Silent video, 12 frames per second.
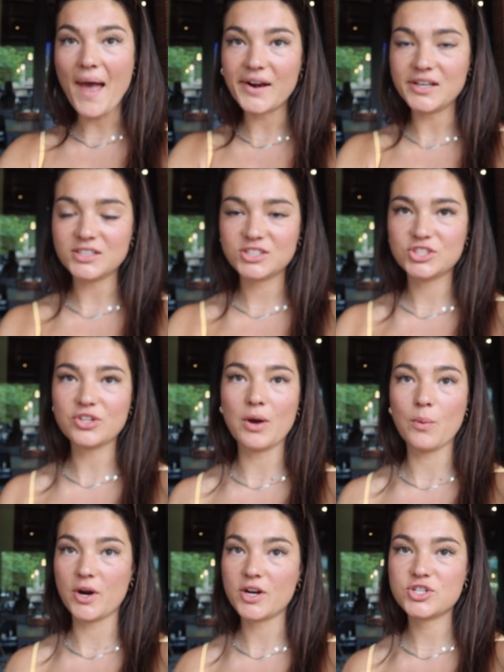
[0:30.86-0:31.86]
Maddie is still
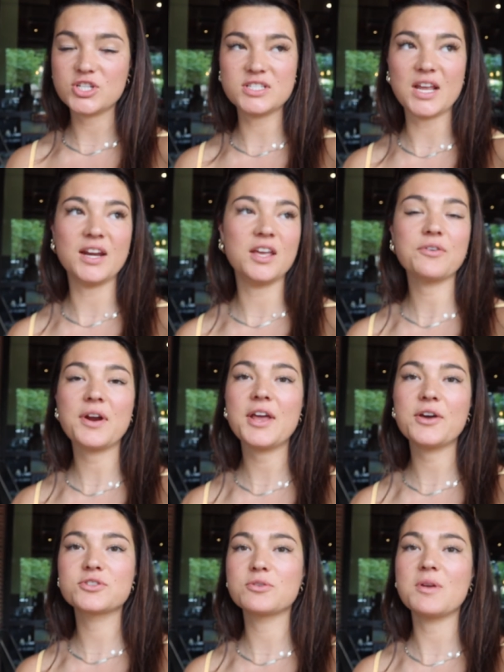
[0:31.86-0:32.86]
at work. She's nannying right
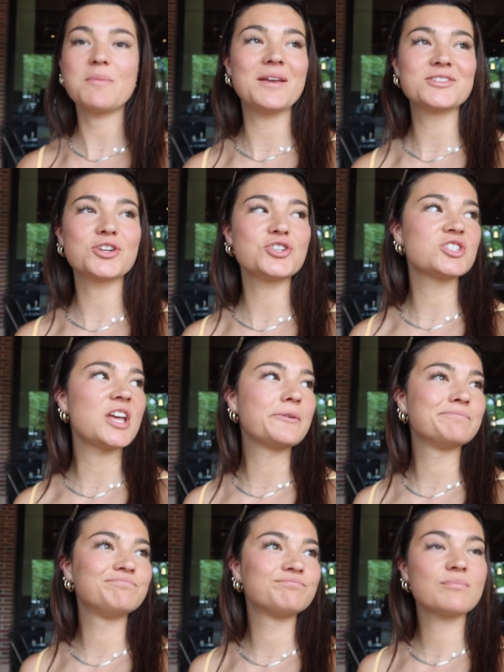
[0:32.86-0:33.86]
now. So me and Mesa are just like
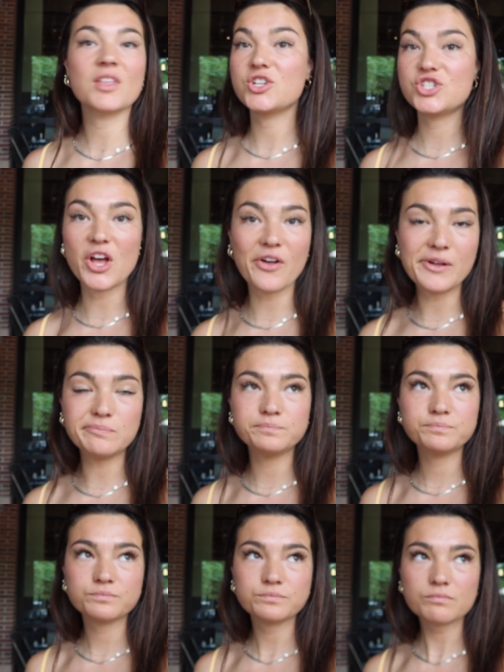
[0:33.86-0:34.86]
chilling.
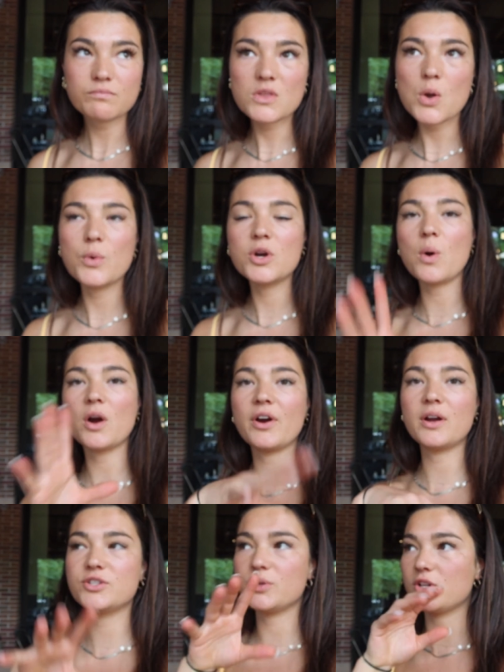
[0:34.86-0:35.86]
We're gonna walk
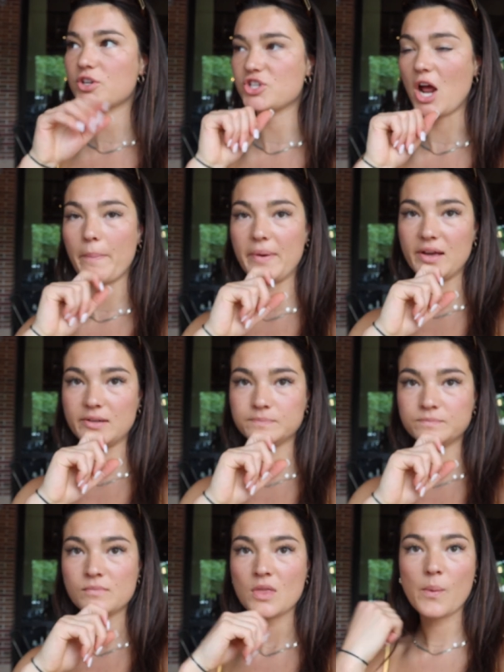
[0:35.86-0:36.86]
around, do a little shopping,
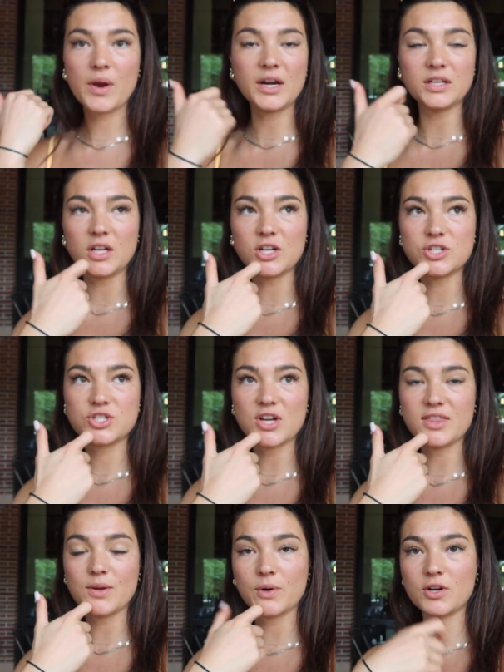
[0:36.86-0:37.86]
we're getting lunch,
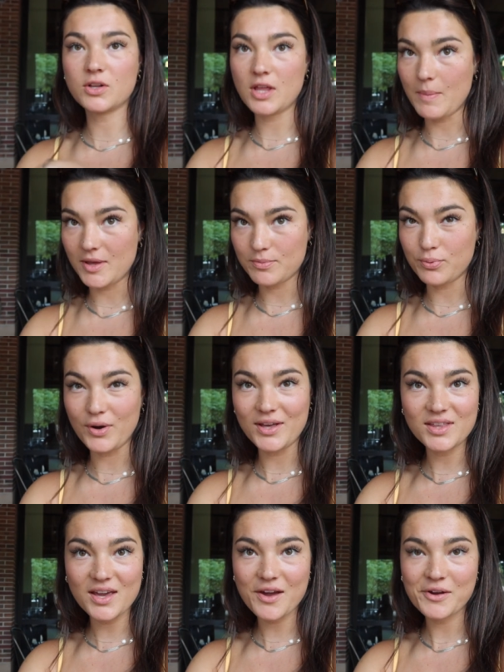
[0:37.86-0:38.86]
and then we're gonna lay by the pool, I
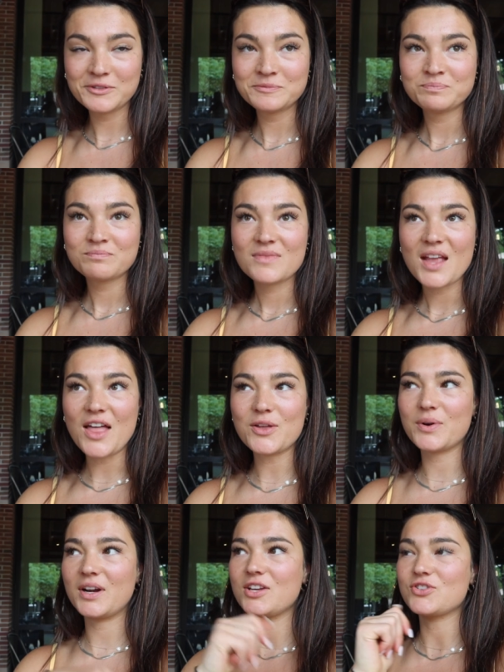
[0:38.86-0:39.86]
think. And then
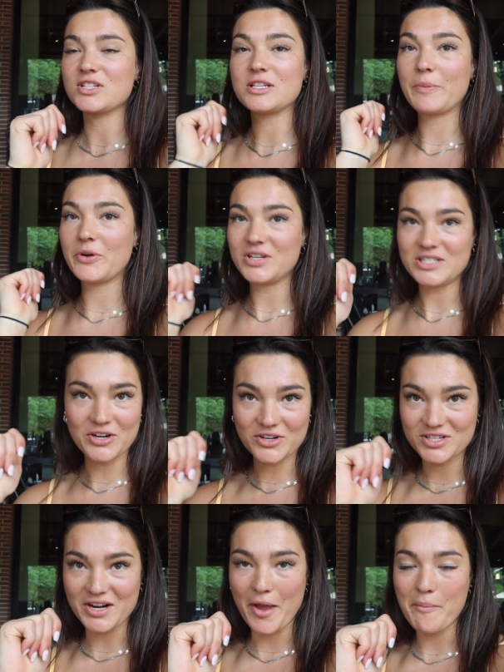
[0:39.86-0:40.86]
we're gonna get dressed up and go to dinner
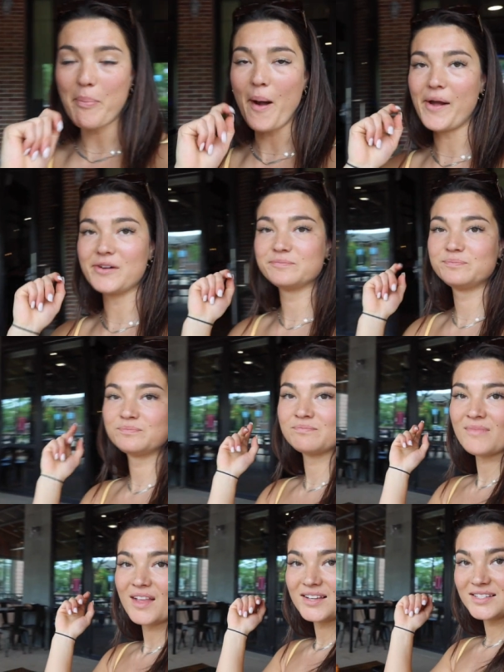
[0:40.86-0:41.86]
tonight. But
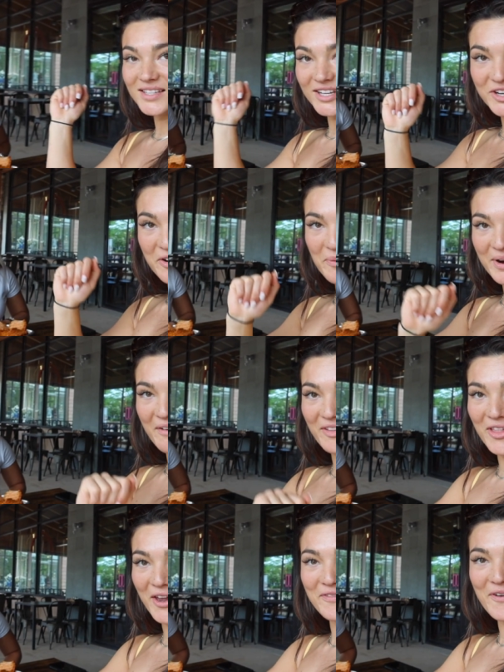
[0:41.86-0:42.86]
stay tuned, we're gonna have a
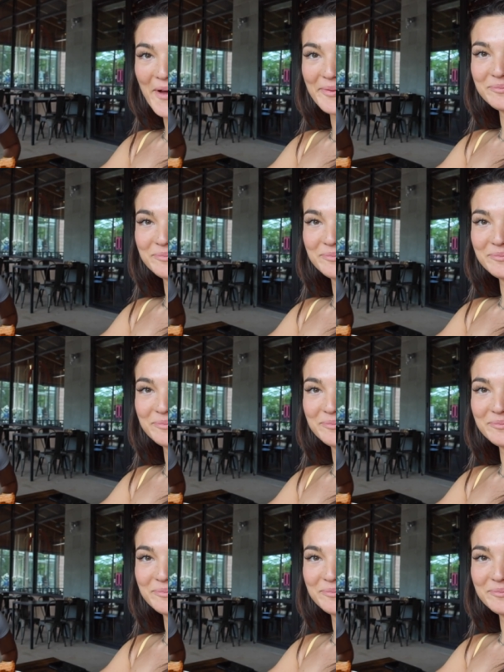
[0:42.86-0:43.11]
lot of fun.